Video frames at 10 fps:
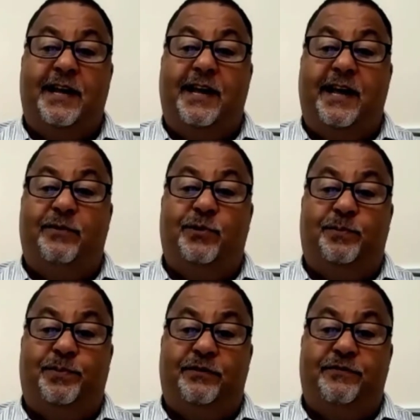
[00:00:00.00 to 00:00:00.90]
and will
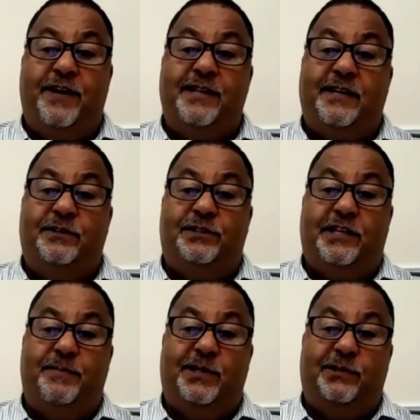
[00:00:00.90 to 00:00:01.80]
prevent those
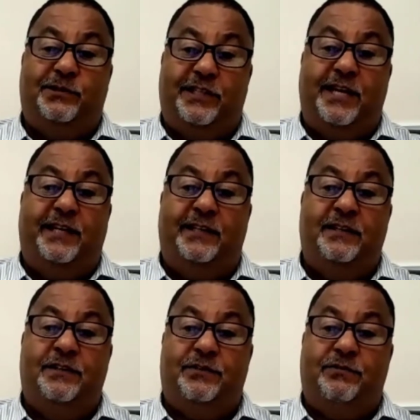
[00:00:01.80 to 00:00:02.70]
chemicals getting
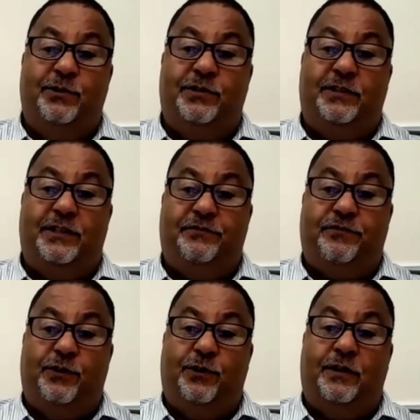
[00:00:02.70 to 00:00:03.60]
through to the
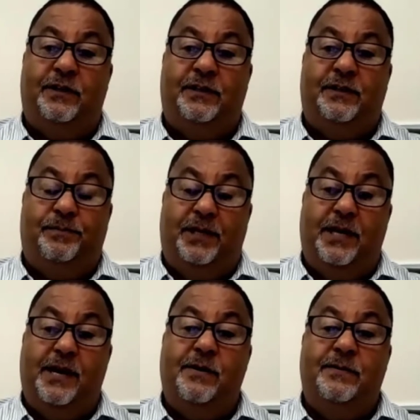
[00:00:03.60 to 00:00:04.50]
floor
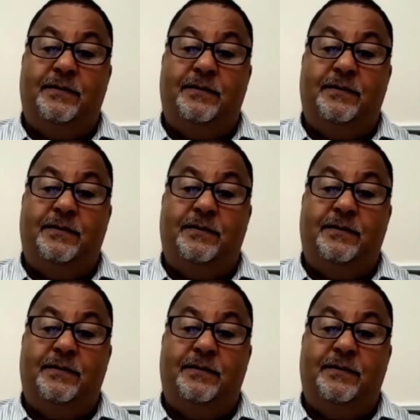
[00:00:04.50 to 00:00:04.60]
below.